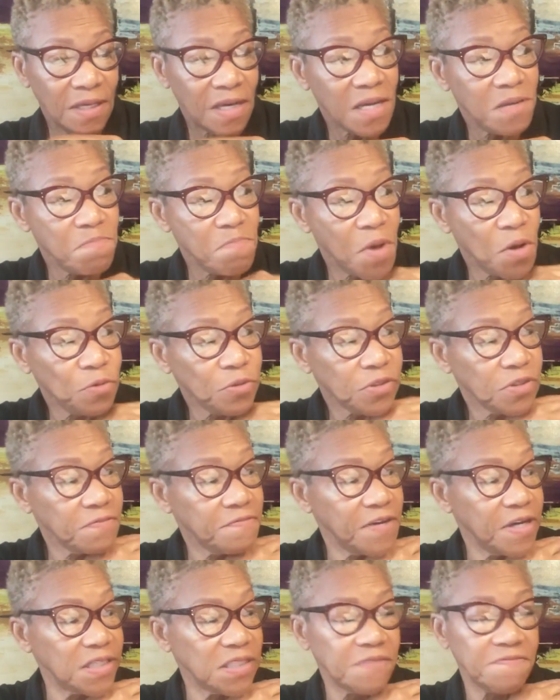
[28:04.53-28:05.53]
And most
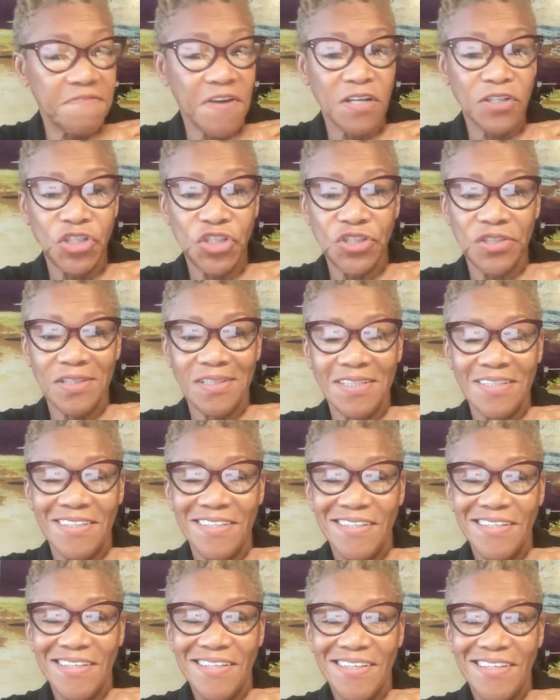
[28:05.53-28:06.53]
of us function,
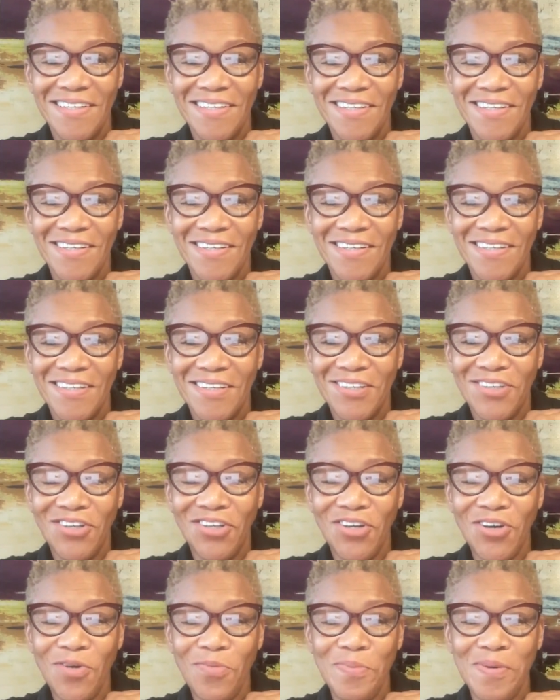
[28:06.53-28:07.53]
you know,